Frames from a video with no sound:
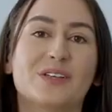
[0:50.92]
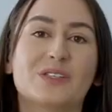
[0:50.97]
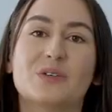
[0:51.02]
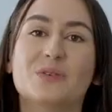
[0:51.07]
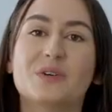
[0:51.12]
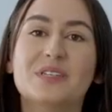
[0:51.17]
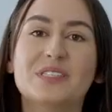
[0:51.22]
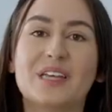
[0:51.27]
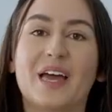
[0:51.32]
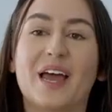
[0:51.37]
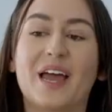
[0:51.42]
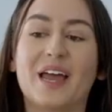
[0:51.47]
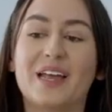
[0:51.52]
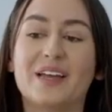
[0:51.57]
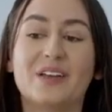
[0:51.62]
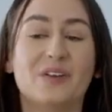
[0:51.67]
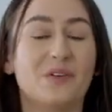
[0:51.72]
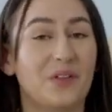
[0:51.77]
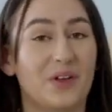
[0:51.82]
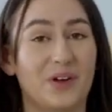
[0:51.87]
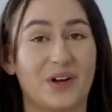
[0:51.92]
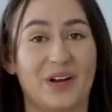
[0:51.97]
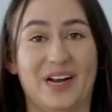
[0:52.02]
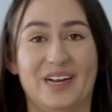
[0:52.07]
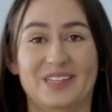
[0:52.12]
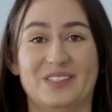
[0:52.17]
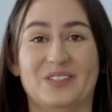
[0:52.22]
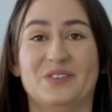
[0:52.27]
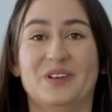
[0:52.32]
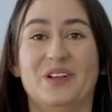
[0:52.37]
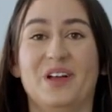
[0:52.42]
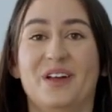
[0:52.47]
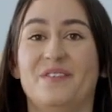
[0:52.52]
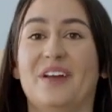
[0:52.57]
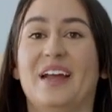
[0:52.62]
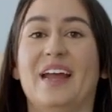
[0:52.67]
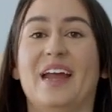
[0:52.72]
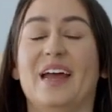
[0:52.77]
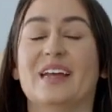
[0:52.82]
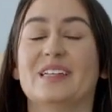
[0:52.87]
So once I no longer had school on
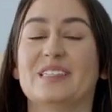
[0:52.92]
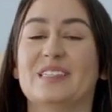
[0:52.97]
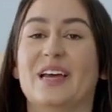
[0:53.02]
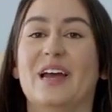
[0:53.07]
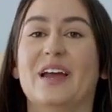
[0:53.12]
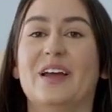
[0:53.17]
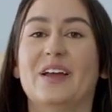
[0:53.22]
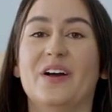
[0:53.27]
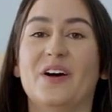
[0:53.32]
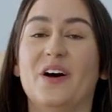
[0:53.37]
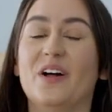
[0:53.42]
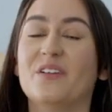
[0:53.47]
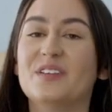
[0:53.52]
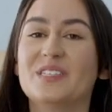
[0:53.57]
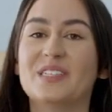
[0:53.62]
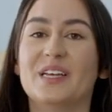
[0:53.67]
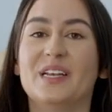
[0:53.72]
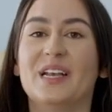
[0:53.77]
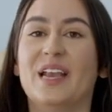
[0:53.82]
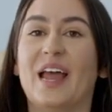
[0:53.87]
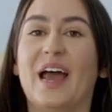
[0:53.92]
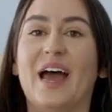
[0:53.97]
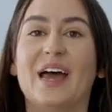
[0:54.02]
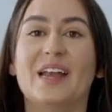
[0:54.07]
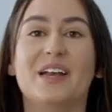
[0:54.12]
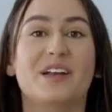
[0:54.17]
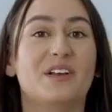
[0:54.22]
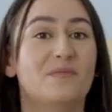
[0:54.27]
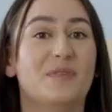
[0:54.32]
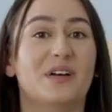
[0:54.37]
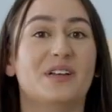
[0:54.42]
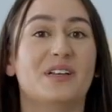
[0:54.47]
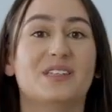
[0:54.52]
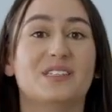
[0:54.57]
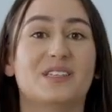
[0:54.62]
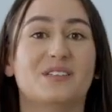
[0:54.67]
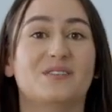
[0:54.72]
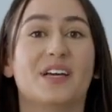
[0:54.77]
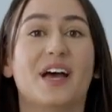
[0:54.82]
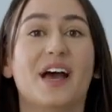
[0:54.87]
my hands, I all of a sudden had an
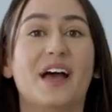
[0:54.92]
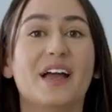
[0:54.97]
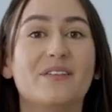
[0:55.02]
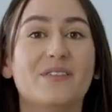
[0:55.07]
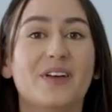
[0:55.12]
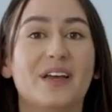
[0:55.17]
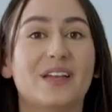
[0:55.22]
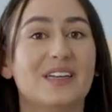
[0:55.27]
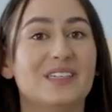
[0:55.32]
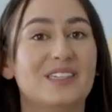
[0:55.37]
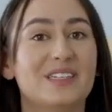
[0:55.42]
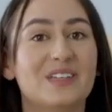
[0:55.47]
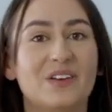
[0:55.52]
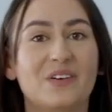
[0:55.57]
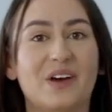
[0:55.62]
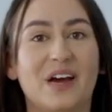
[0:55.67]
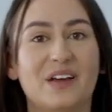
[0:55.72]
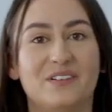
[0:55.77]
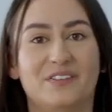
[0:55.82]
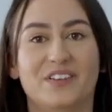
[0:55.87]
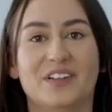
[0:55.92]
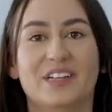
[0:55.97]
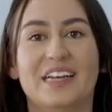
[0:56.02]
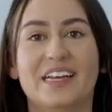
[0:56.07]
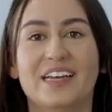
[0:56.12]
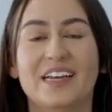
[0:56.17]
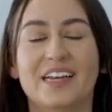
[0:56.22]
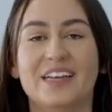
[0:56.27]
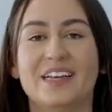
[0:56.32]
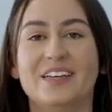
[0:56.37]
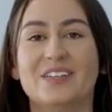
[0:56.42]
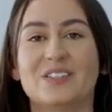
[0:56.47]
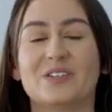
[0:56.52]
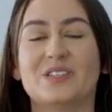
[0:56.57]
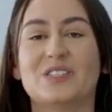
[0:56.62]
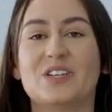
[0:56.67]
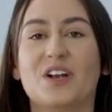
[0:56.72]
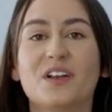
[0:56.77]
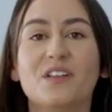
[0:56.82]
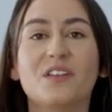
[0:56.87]
abundance of time and I didn't know how to fill it. So I
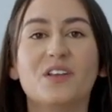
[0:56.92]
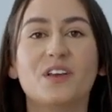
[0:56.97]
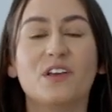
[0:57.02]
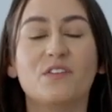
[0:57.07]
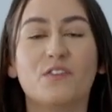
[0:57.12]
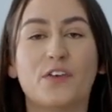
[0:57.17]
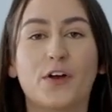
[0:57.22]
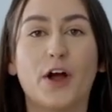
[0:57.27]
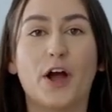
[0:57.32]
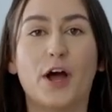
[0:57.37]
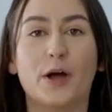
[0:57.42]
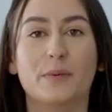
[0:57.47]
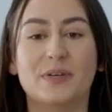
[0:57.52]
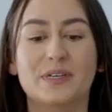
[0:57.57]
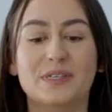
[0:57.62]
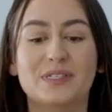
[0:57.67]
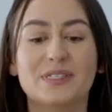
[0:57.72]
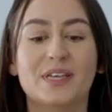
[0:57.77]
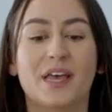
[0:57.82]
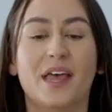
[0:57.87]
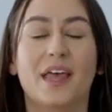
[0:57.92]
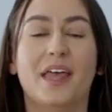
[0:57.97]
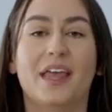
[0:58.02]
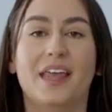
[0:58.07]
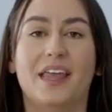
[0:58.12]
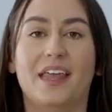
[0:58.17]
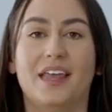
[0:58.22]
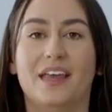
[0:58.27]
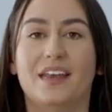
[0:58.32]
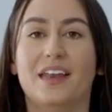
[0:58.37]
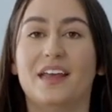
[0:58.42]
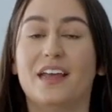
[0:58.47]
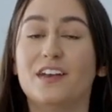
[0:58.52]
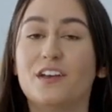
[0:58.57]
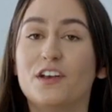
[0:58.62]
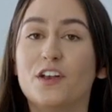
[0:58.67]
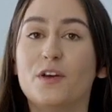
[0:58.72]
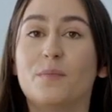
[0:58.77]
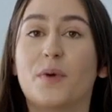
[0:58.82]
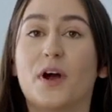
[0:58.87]
started looking for hobbies, and I
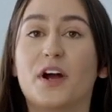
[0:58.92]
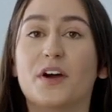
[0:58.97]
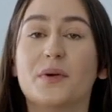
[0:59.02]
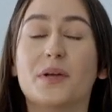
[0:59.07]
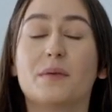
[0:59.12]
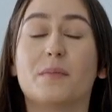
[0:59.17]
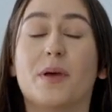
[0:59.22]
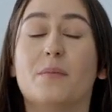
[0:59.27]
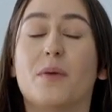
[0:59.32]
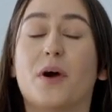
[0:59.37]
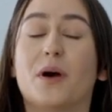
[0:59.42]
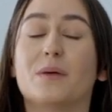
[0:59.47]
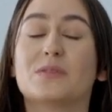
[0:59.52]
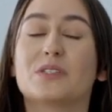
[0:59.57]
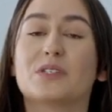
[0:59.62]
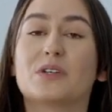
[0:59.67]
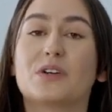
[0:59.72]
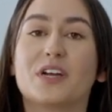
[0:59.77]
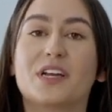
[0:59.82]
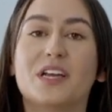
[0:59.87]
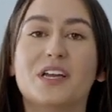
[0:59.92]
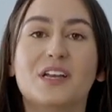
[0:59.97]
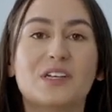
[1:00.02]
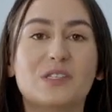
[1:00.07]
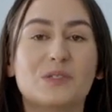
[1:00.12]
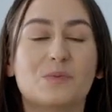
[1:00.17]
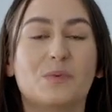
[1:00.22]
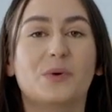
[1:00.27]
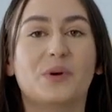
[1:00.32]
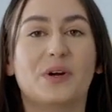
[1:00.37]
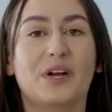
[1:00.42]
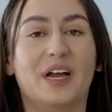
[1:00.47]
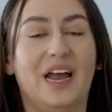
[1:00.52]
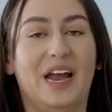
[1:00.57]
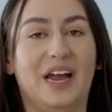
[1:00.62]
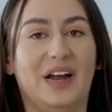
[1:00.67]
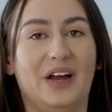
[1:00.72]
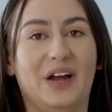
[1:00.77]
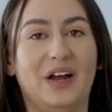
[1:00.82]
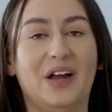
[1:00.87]
ended up borrowing my mom's Cricut Explore
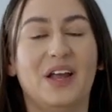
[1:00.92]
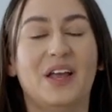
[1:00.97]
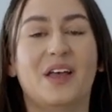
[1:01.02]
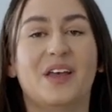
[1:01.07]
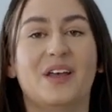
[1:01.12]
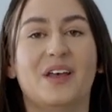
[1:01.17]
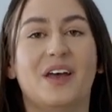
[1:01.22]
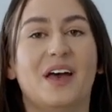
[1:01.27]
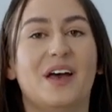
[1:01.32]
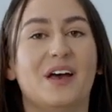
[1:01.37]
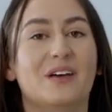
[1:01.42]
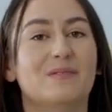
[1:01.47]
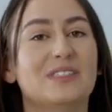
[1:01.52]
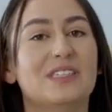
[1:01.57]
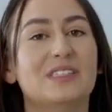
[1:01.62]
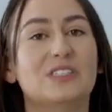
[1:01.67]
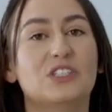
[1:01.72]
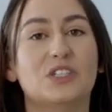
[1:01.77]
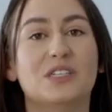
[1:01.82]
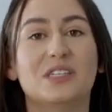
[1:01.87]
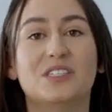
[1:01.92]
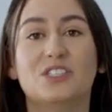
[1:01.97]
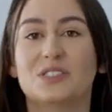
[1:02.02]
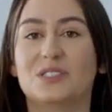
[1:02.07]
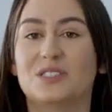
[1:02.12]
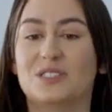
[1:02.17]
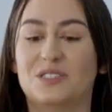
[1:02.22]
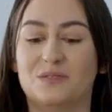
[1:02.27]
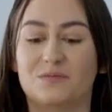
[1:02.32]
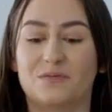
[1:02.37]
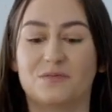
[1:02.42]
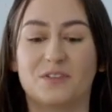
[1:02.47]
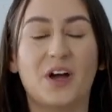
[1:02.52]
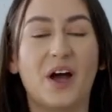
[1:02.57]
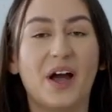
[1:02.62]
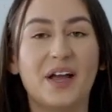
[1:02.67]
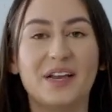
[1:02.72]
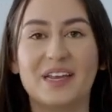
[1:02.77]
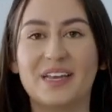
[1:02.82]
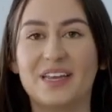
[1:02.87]
Air since she had just
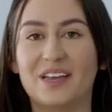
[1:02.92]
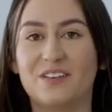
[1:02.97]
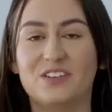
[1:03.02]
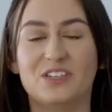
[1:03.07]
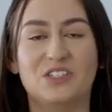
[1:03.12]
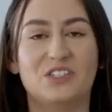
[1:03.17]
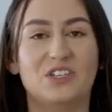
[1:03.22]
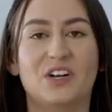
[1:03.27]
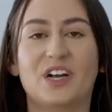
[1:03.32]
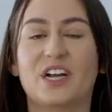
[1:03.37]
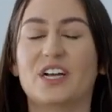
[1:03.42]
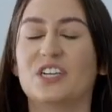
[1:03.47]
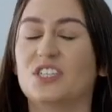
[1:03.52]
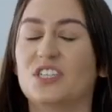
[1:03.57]
gotten it gifted to her.